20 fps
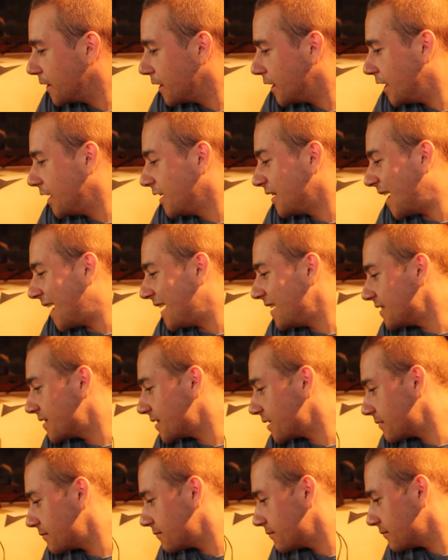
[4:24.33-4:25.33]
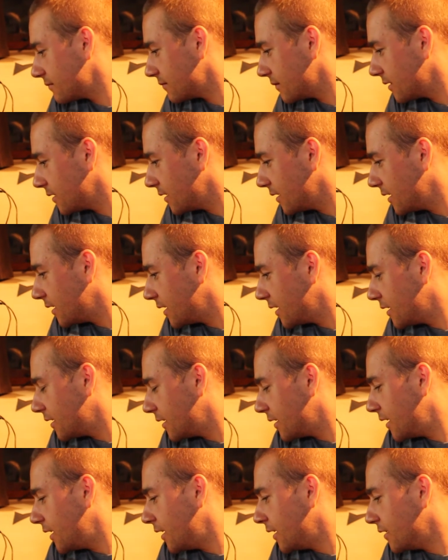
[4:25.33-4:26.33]
Heat 8
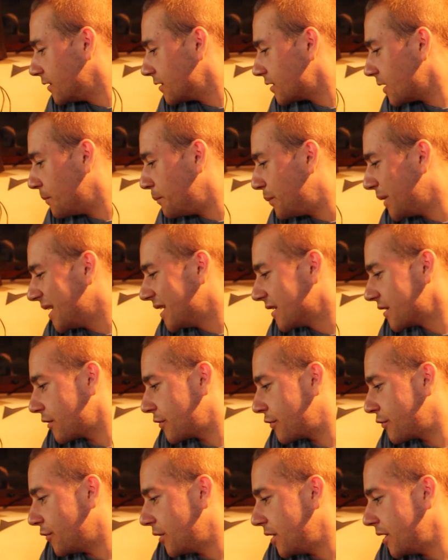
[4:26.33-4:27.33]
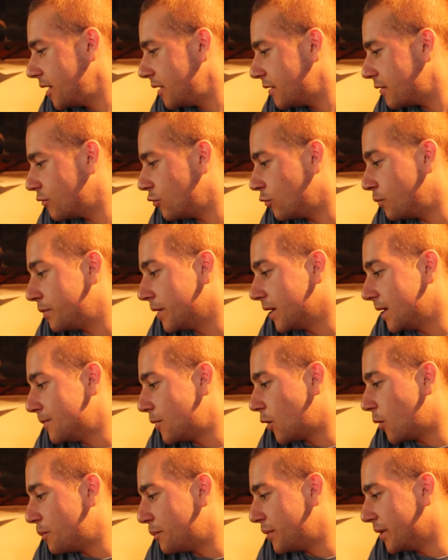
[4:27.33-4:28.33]
is Beard 3, or Billy
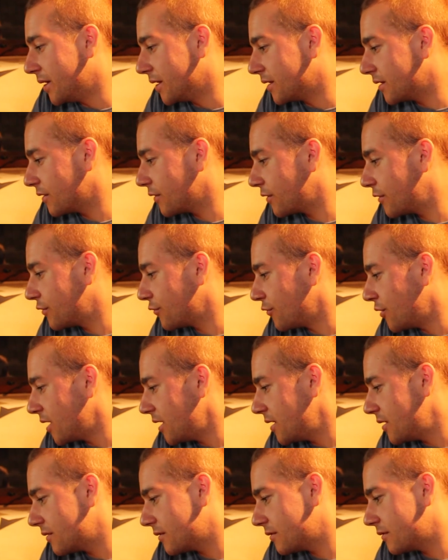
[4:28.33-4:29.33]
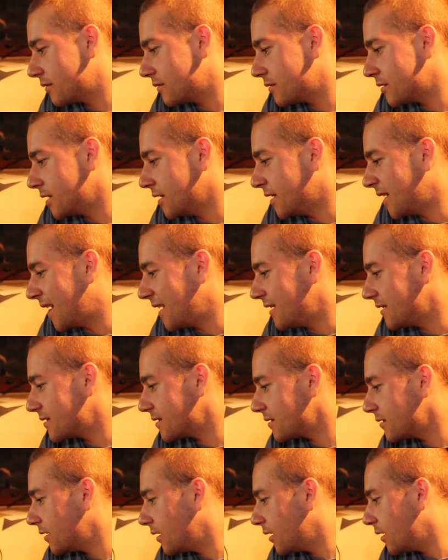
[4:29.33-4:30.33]
Bob Beard 3, seed 8,